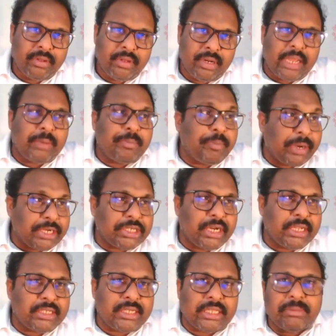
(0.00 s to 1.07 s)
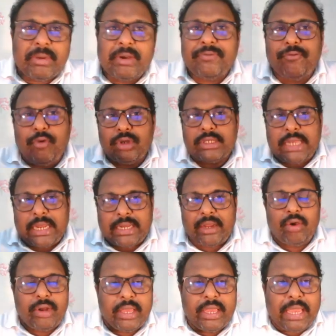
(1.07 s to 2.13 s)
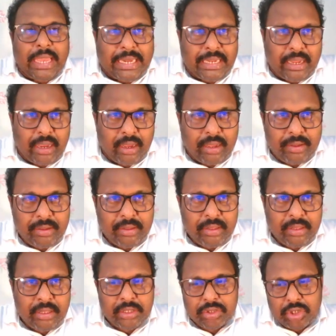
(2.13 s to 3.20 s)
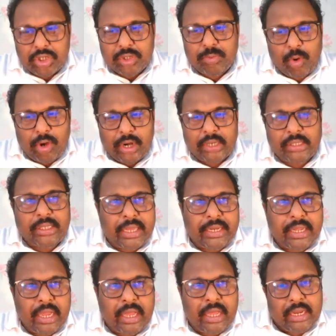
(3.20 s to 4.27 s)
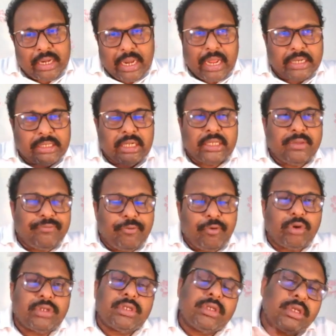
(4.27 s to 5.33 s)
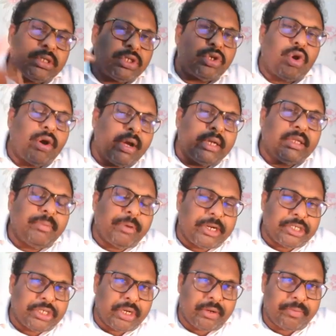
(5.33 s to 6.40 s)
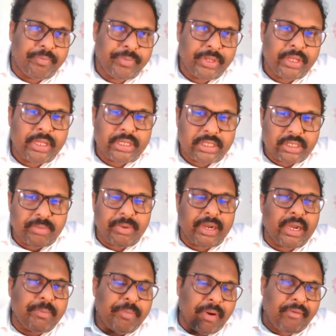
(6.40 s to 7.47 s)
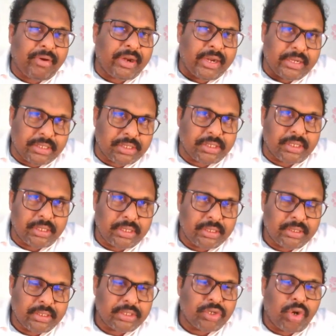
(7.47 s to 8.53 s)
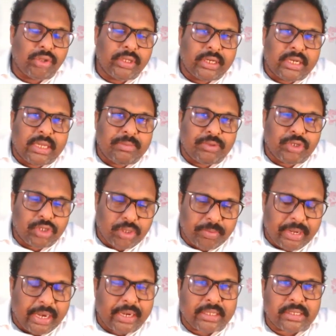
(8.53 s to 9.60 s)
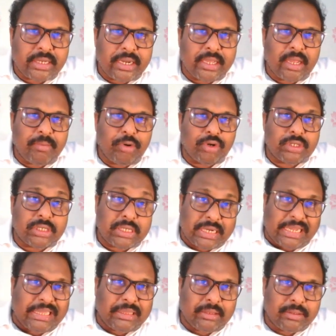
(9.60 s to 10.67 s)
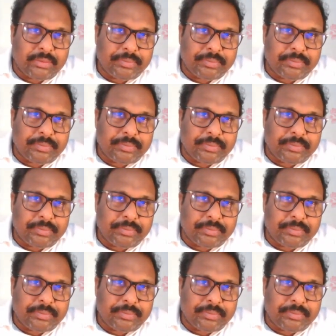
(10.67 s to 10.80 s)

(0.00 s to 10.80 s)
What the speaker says: Like pressure is nothing but force acting on an area. So smaller the area, larger the force, stronger the pressure. Similarly, power density. These are all the terms you should be understanding about strength.